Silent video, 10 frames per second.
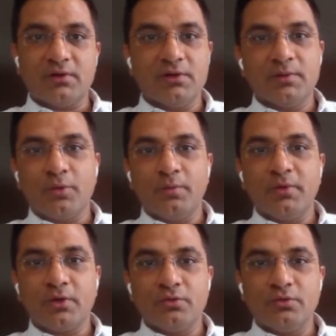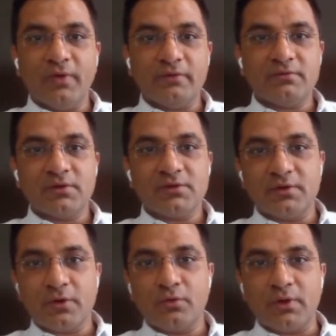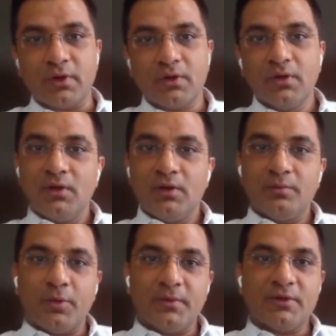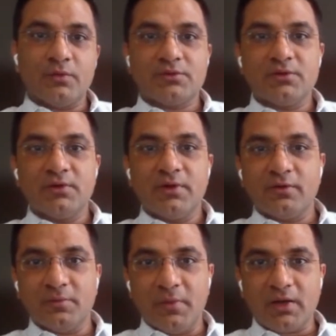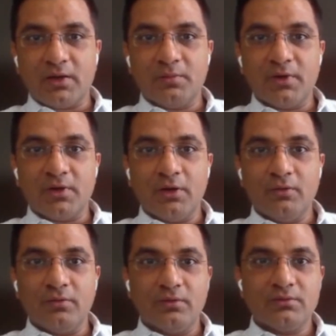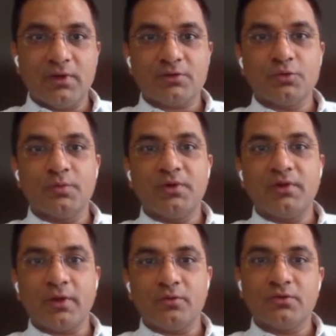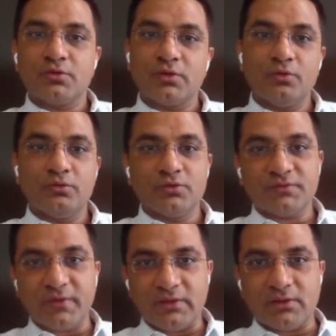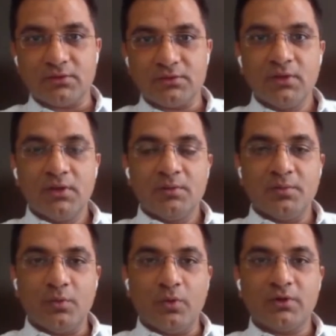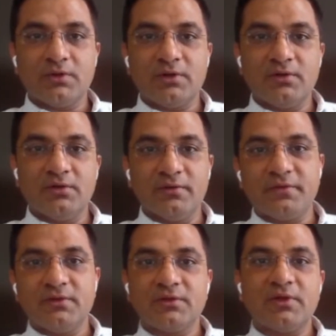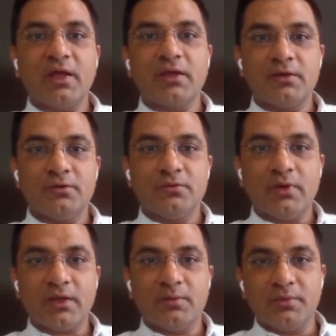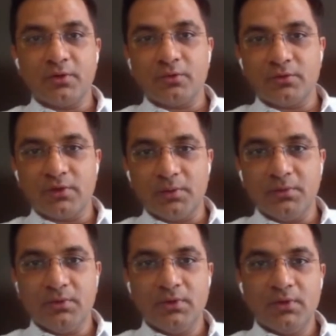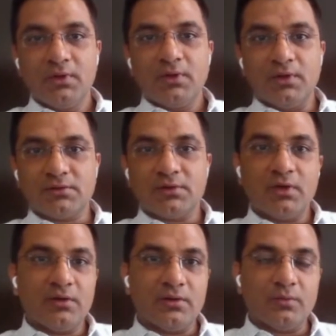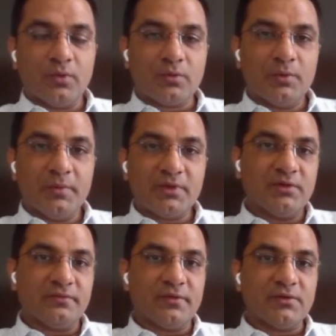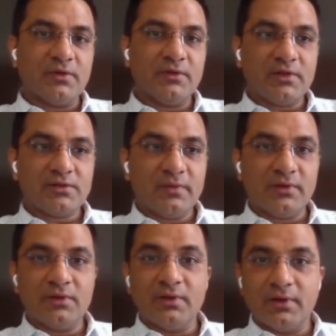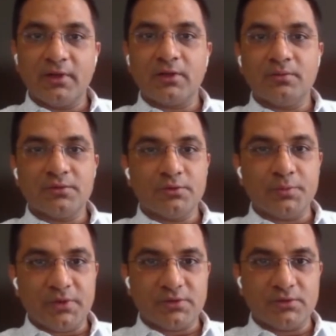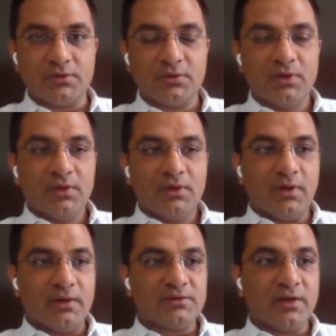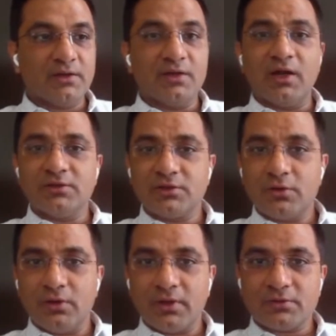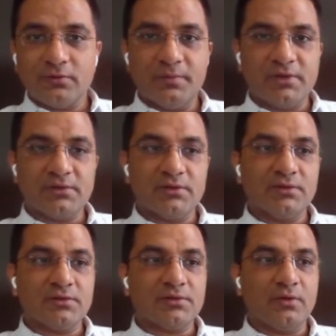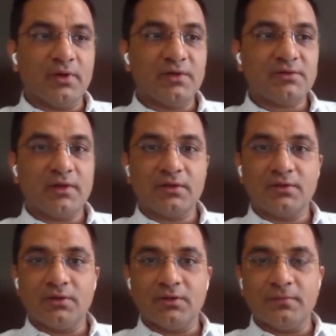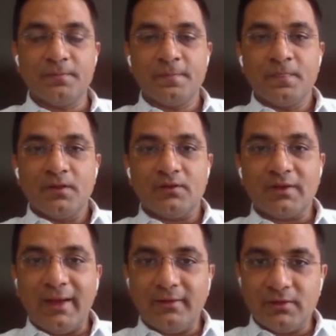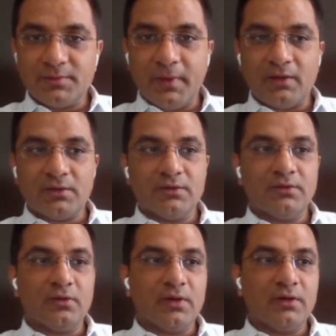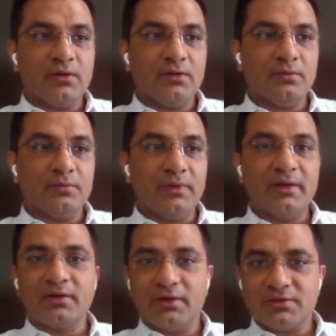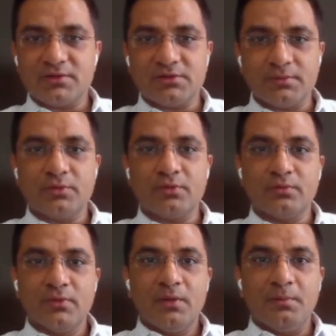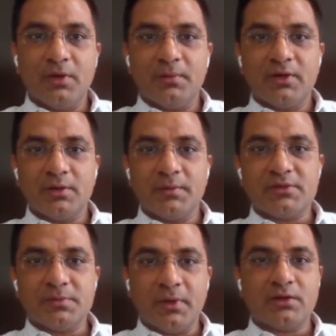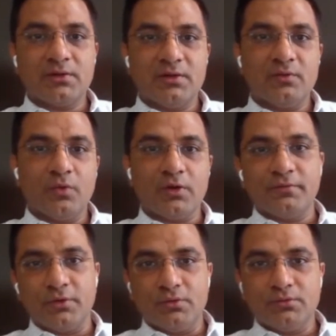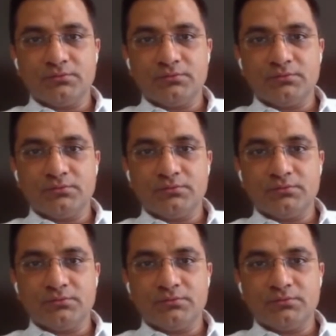Earlier, probably I could do five things in recruiting. Probably that was the need of the market. But now there are so many recruiters who can do those five things. But what is that different thing that I can do, I can bring to the table is what will make the difference. And that's where the learning comes into picture, understanding the larger context of business or understanding the candidate's pattern or building relationships, become a little bit smarter in whatever you do.